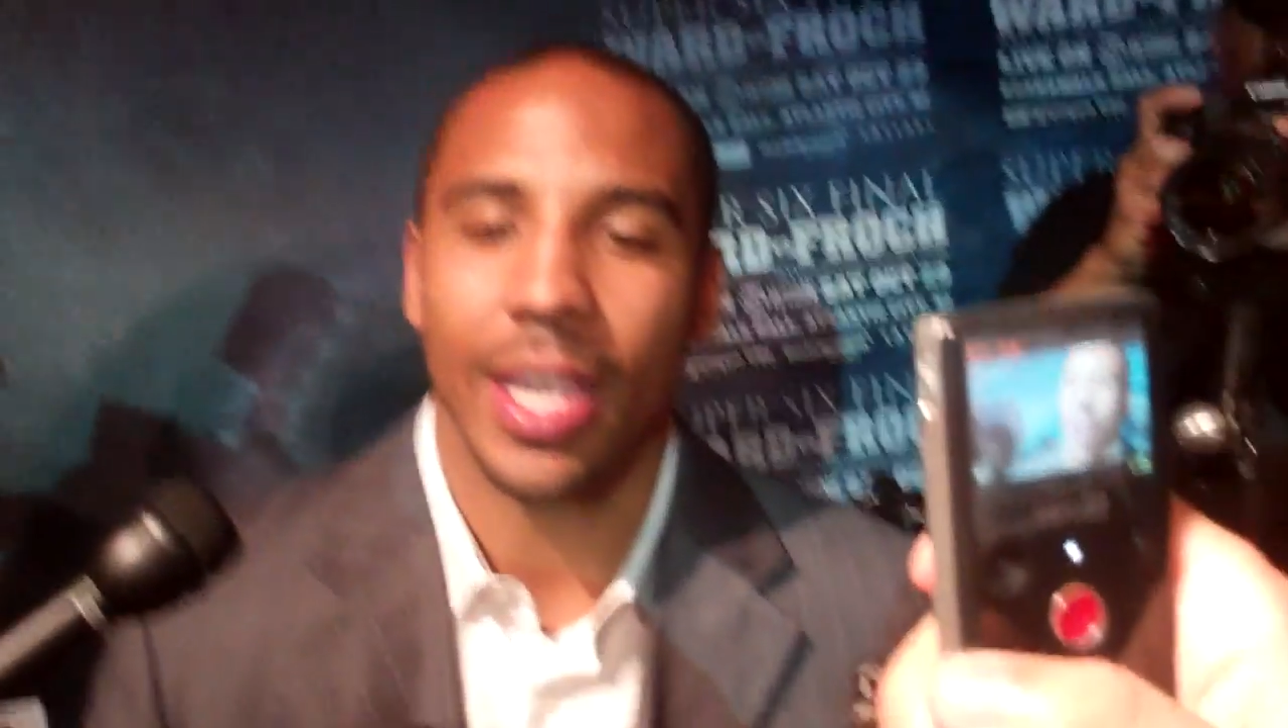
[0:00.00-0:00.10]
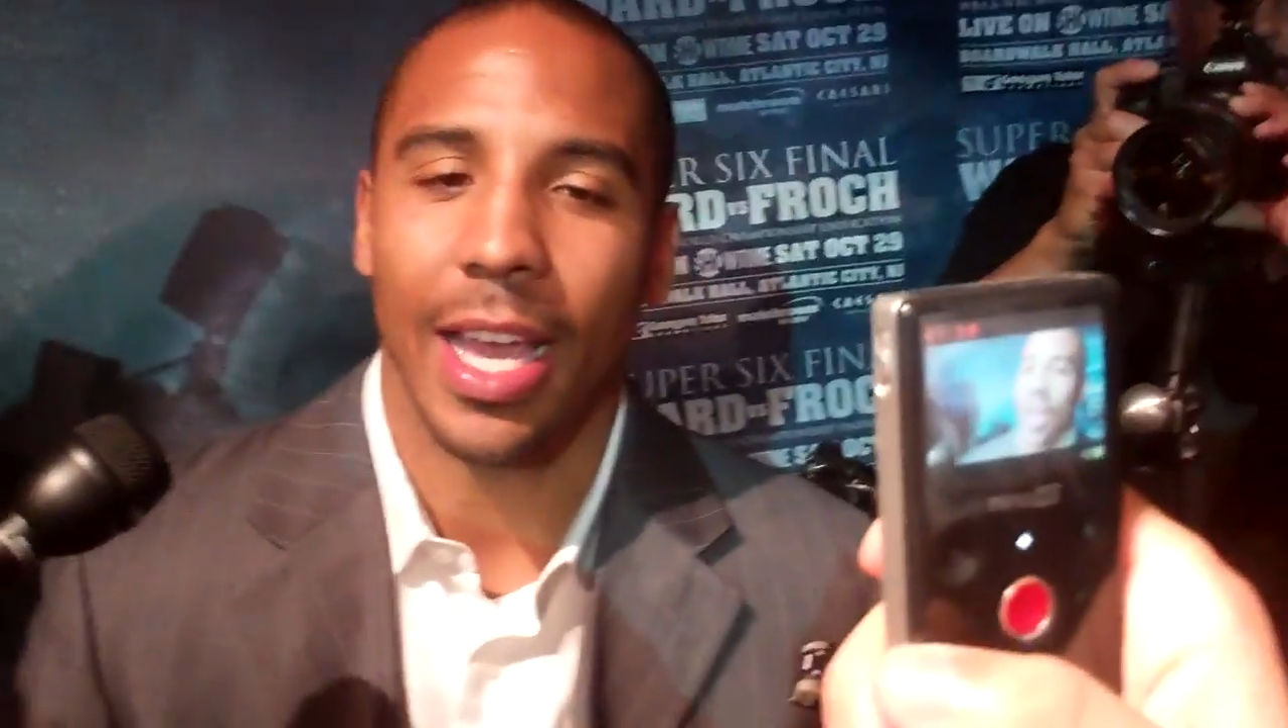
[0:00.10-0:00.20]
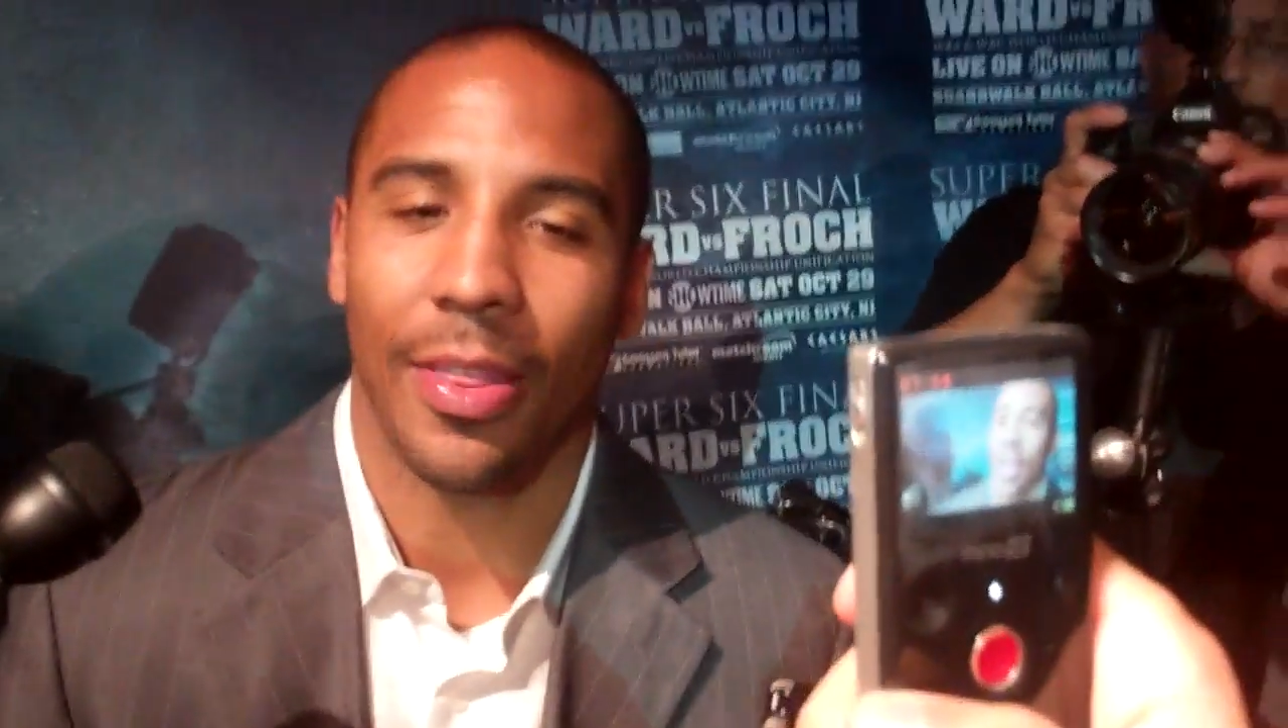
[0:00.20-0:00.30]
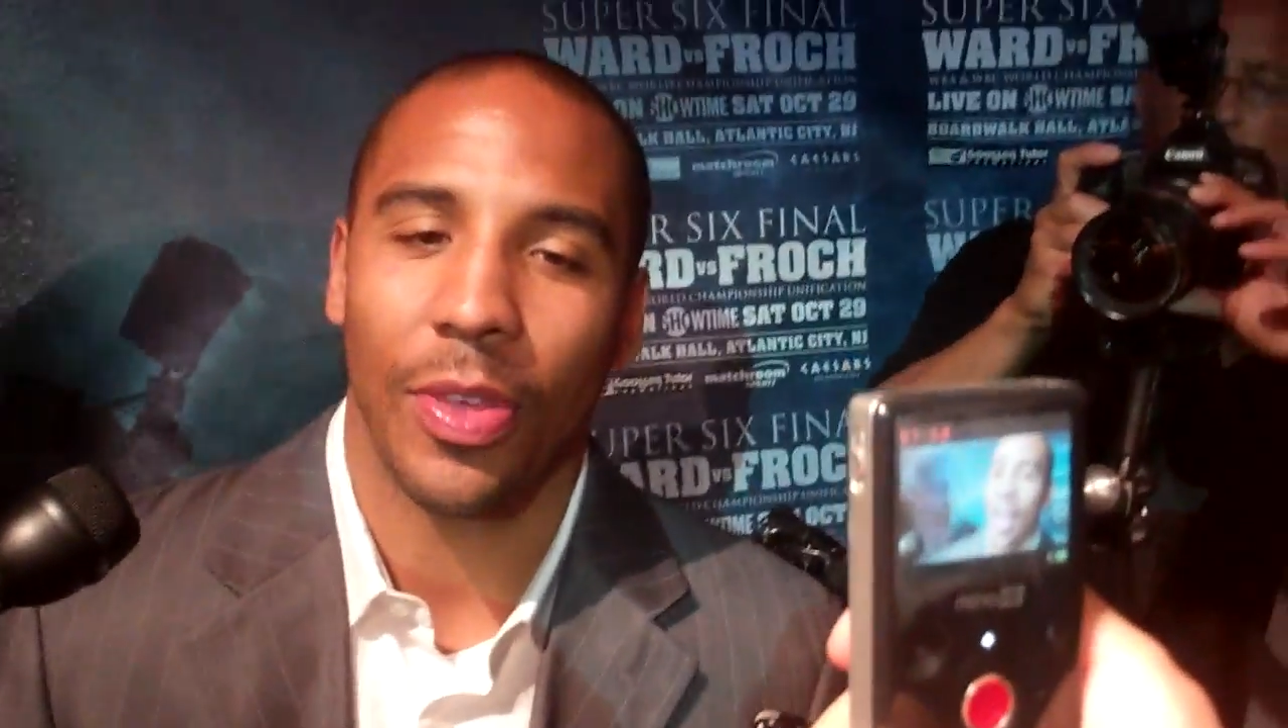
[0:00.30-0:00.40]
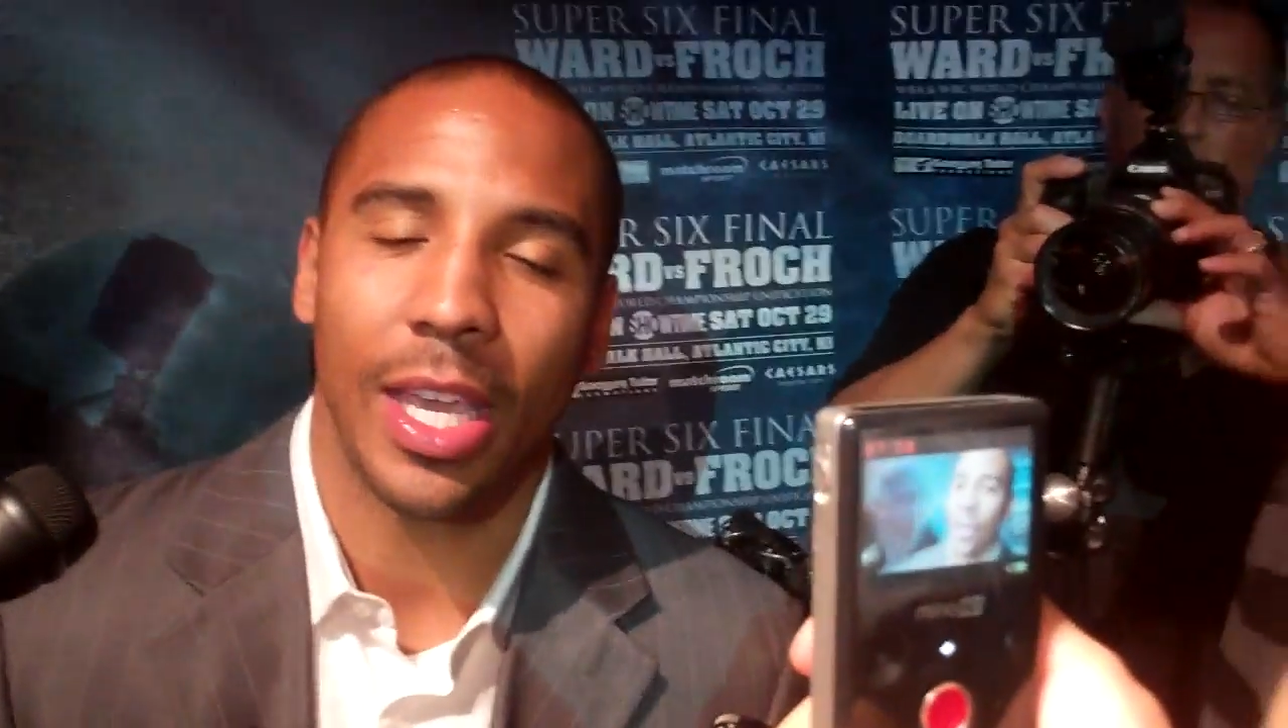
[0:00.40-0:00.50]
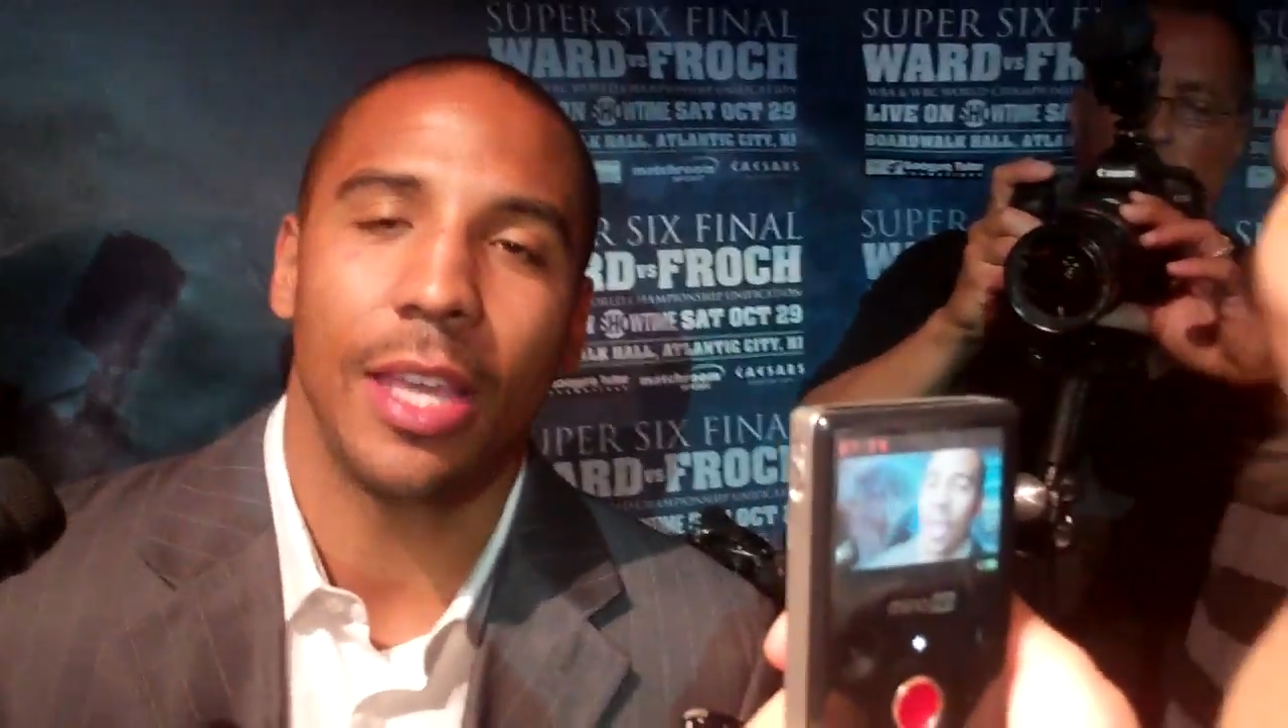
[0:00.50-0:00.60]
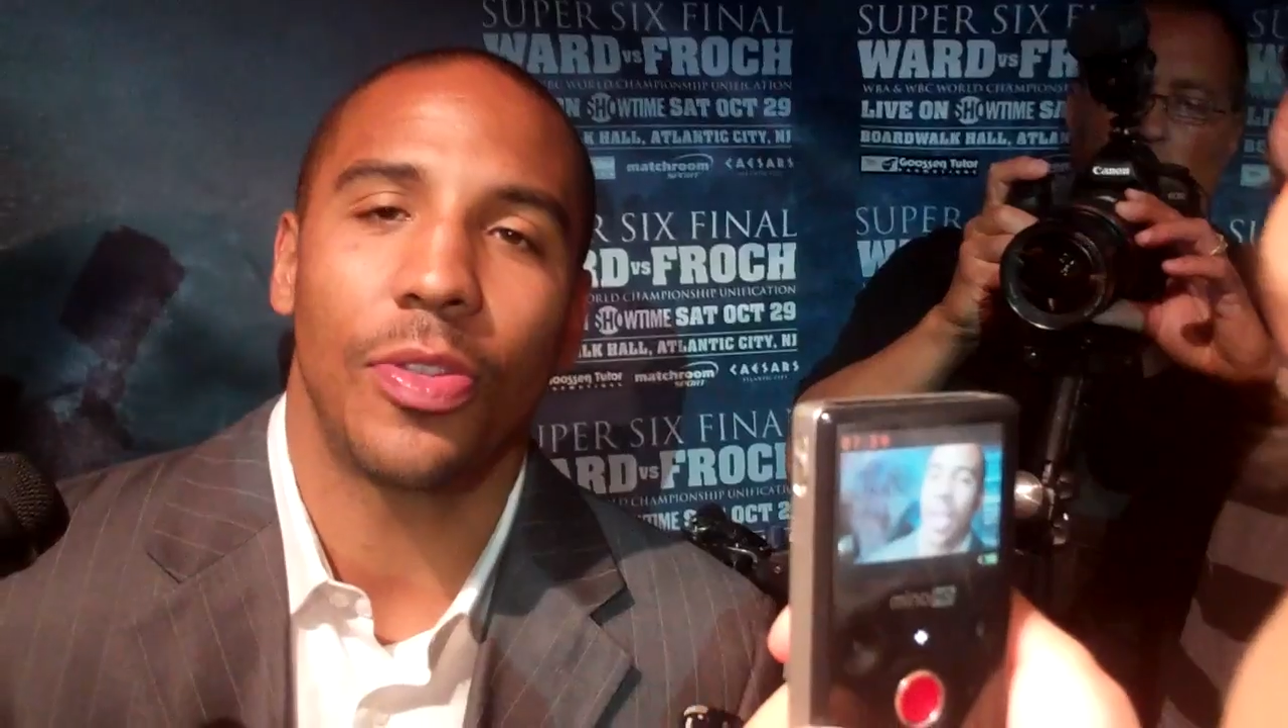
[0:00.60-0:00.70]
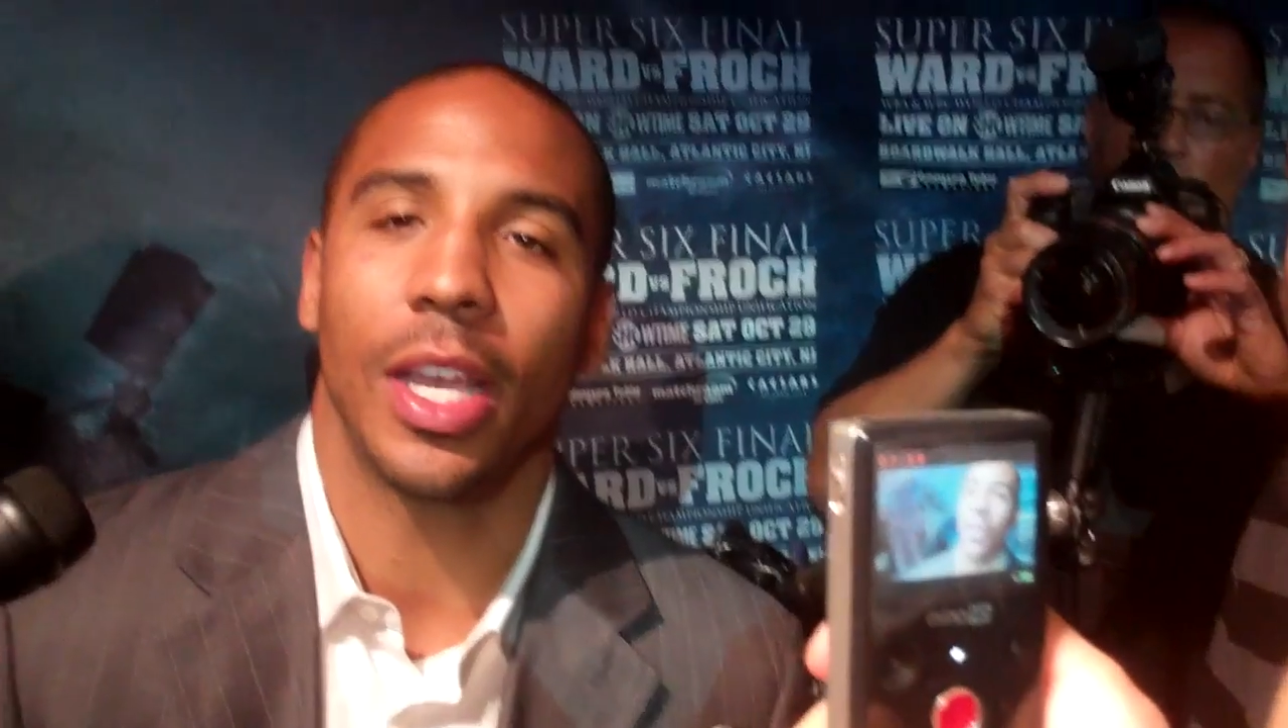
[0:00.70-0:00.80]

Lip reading: I think he